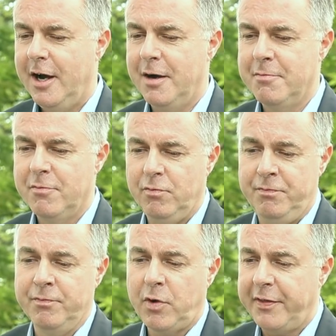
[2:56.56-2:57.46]

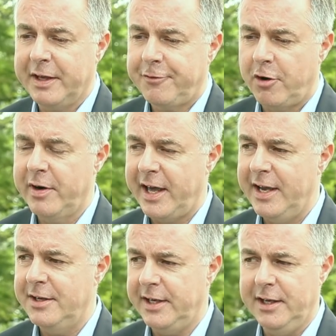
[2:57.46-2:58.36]
I think foreign
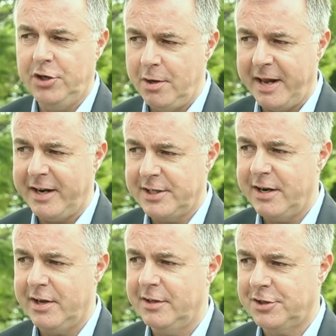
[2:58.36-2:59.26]
aid in
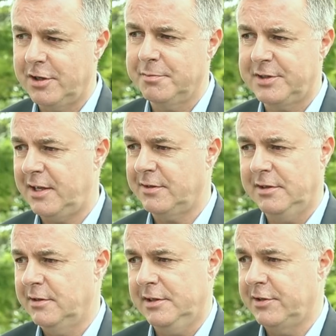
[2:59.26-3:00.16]
humanitarian
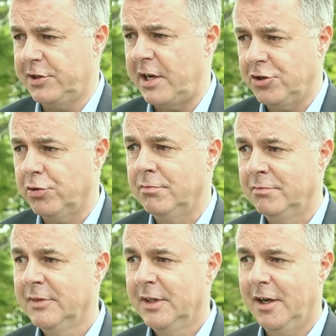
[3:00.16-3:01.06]
circumstances is essential.
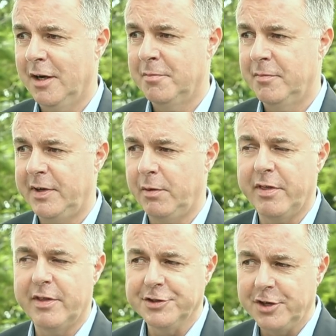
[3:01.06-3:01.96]

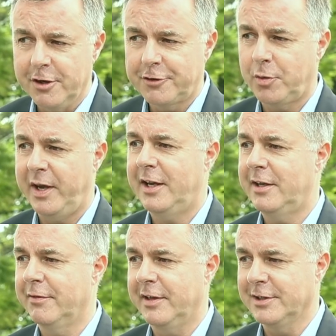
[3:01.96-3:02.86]
Whether there's an
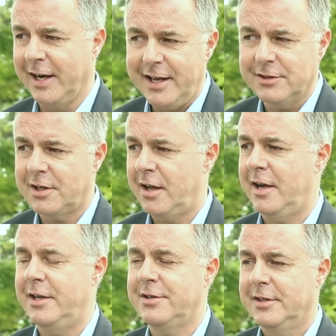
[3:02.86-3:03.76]
earthquake, if there's a
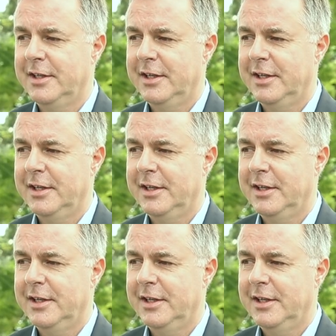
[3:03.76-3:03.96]
landslide,